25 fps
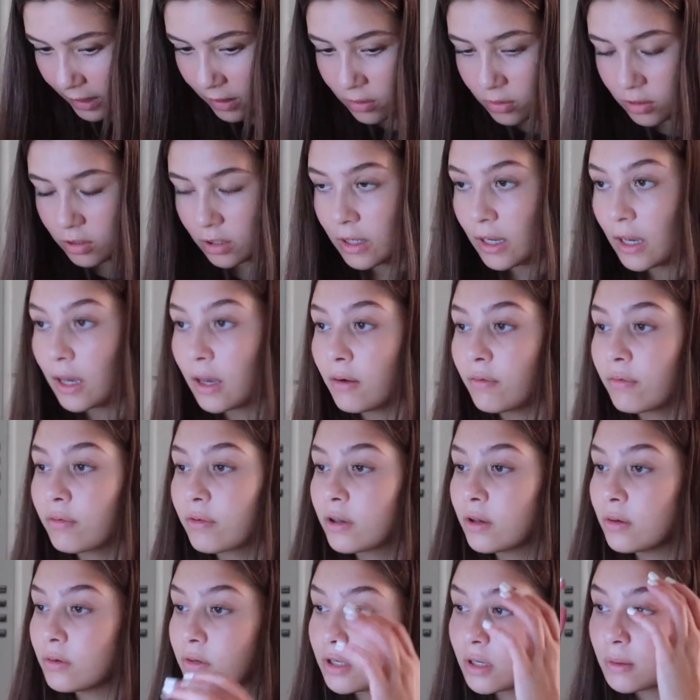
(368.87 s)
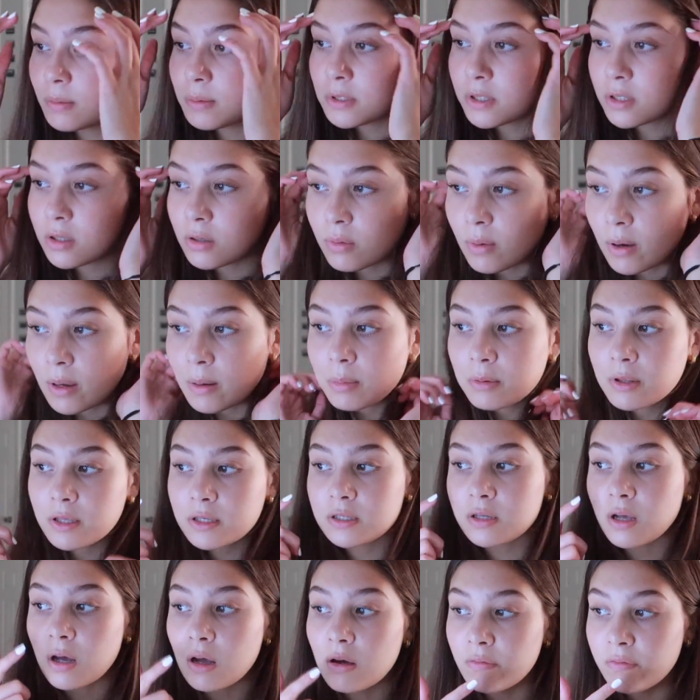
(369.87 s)
usually have Q-tips to wipe
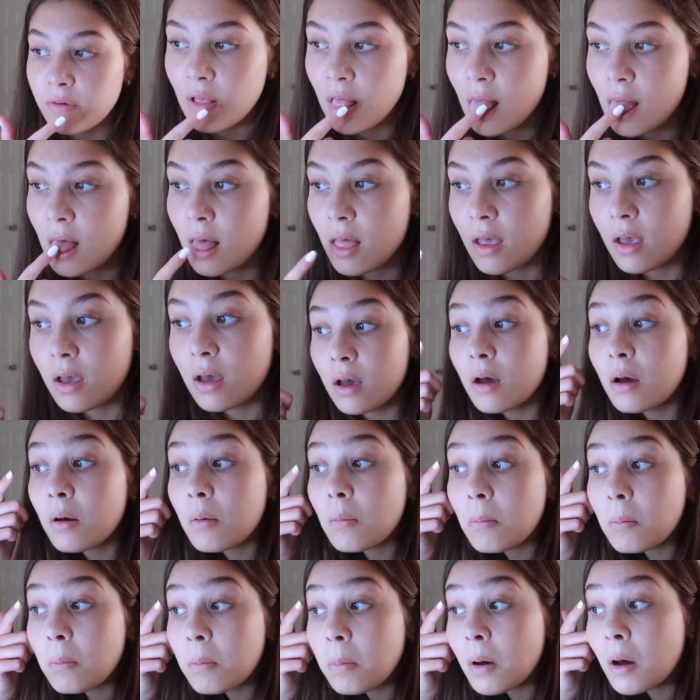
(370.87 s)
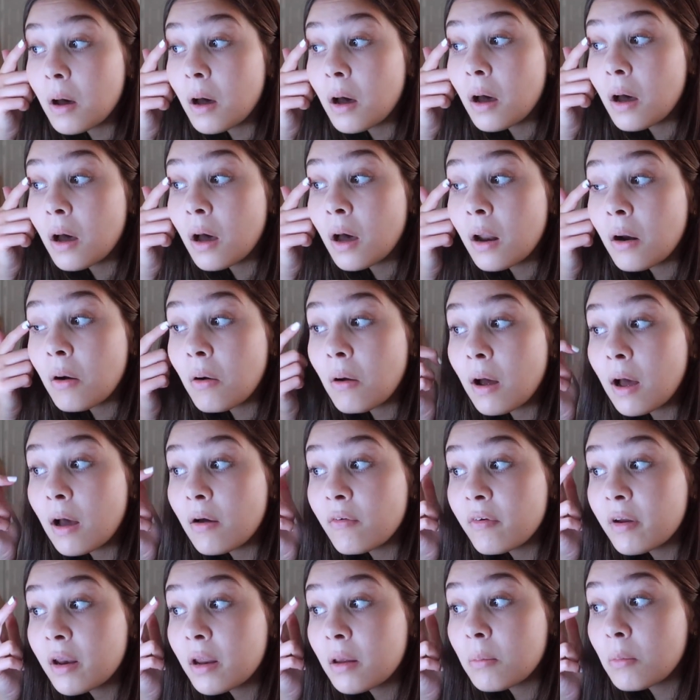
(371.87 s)
this off, but I don't
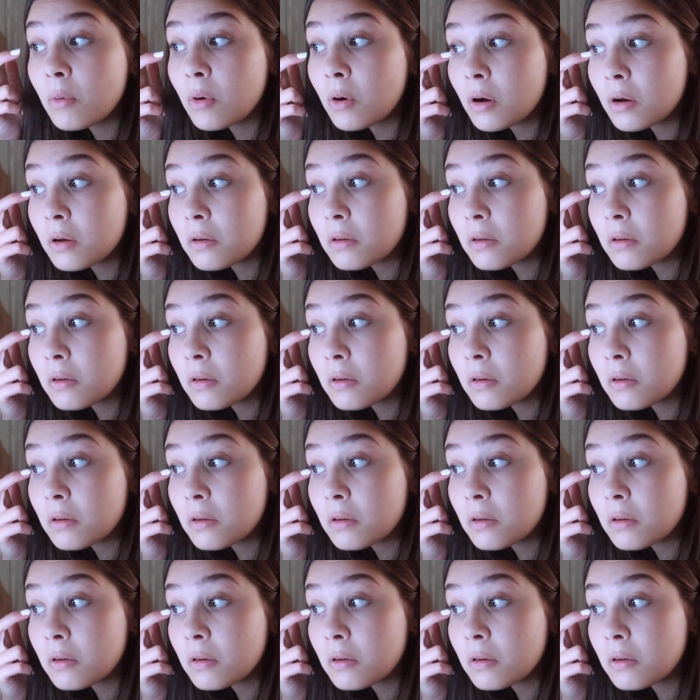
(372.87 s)
have any more,